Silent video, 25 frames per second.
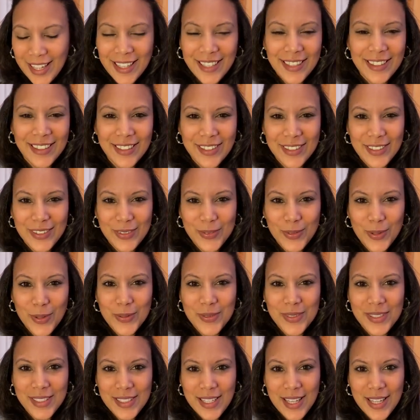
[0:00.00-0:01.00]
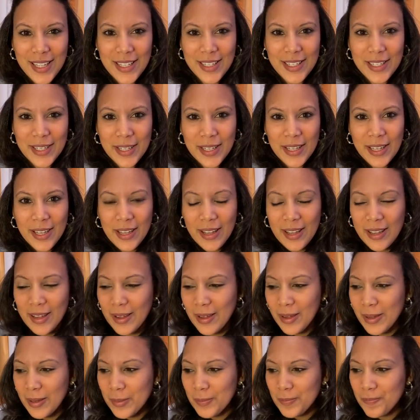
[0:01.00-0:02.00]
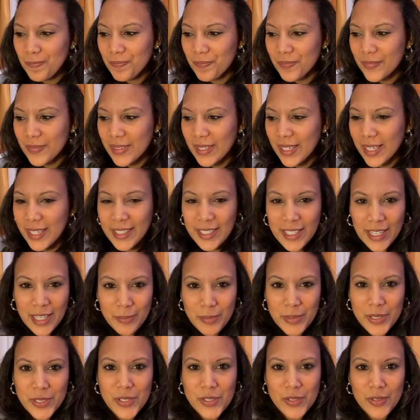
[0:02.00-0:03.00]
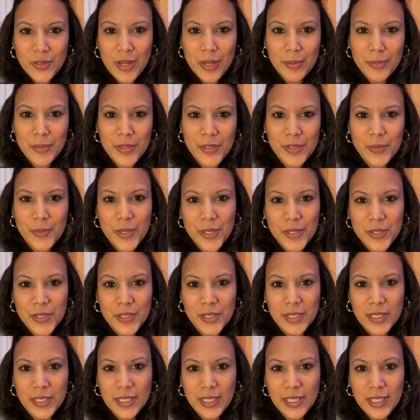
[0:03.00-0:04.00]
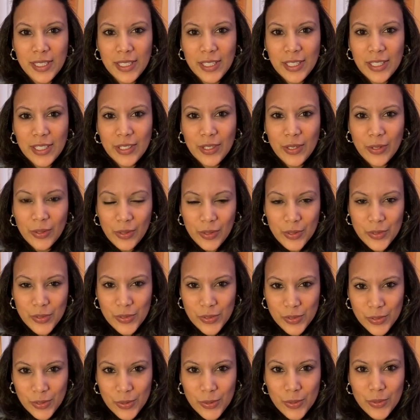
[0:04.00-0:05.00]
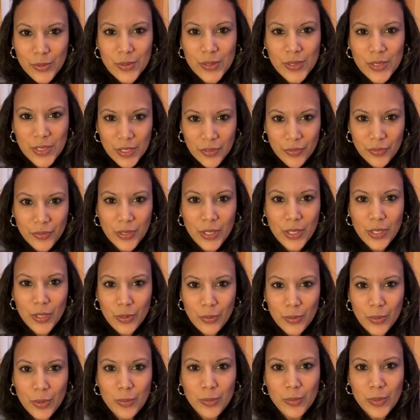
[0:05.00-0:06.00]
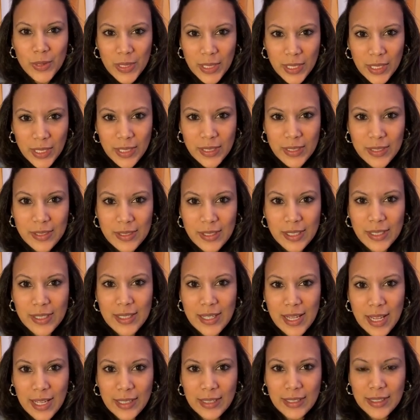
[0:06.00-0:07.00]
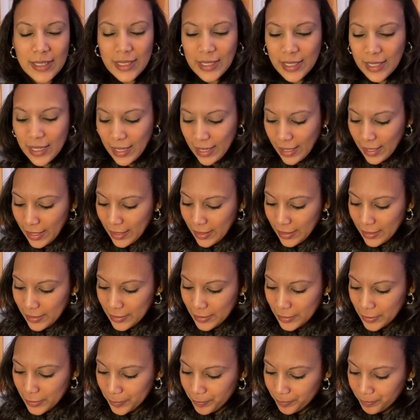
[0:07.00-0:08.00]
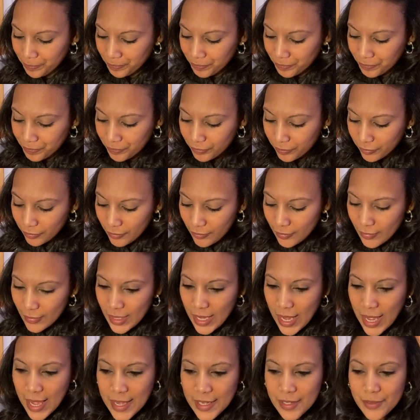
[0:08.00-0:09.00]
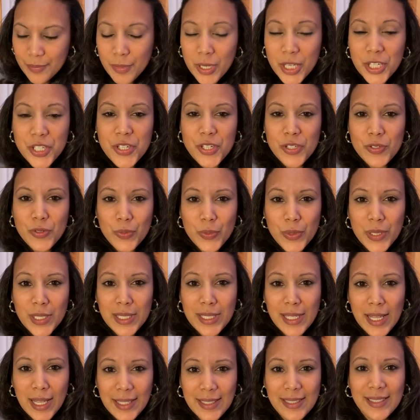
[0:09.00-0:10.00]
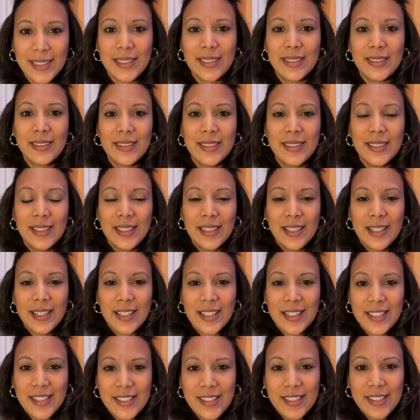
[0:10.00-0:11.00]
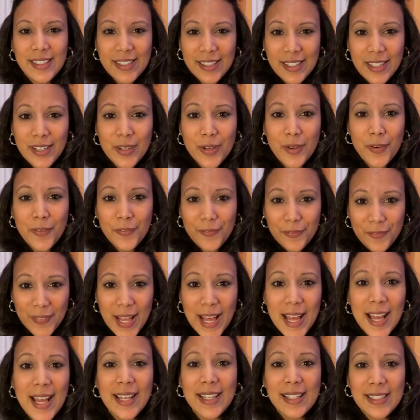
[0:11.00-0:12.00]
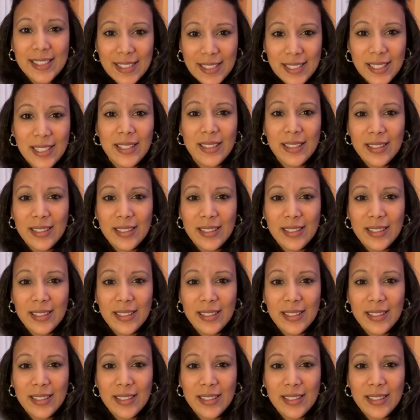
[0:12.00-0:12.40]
the quote said, it can't be described in a spreadsheet. There's two different human beings connecting, and as much as we'd like to consider facts,